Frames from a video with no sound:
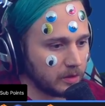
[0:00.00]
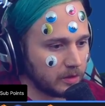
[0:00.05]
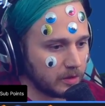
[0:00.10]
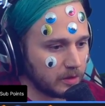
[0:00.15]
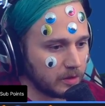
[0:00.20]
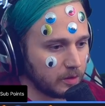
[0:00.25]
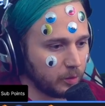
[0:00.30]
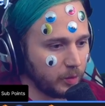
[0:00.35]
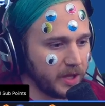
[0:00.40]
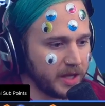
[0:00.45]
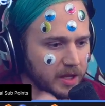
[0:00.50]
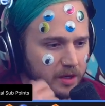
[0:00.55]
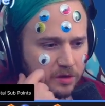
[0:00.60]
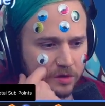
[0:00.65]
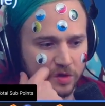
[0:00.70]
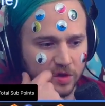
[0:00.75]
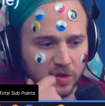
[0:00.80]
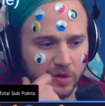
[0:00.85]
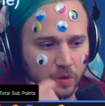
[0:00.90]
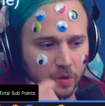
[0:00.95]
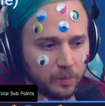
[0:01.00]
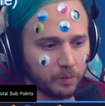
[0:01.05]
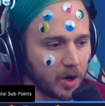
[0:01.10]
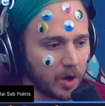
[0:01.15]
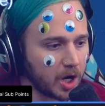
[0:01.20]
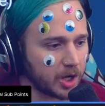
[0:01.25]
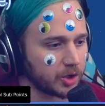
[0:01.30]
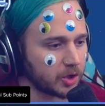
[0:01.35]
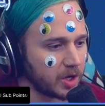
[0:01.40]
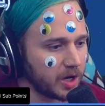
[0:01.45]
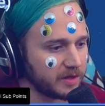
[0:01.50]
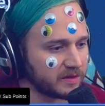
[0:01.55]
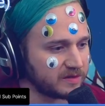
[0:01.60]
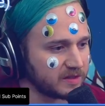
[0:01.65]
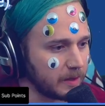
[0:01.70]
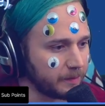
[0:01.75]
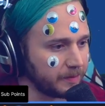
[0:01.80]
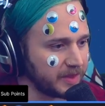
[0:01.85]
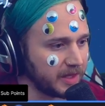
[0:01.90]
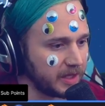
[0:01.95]
We can do Martyr on
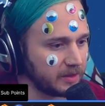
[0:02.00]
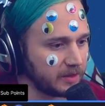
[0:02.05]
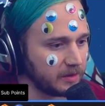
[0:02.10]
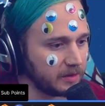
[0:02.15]
something.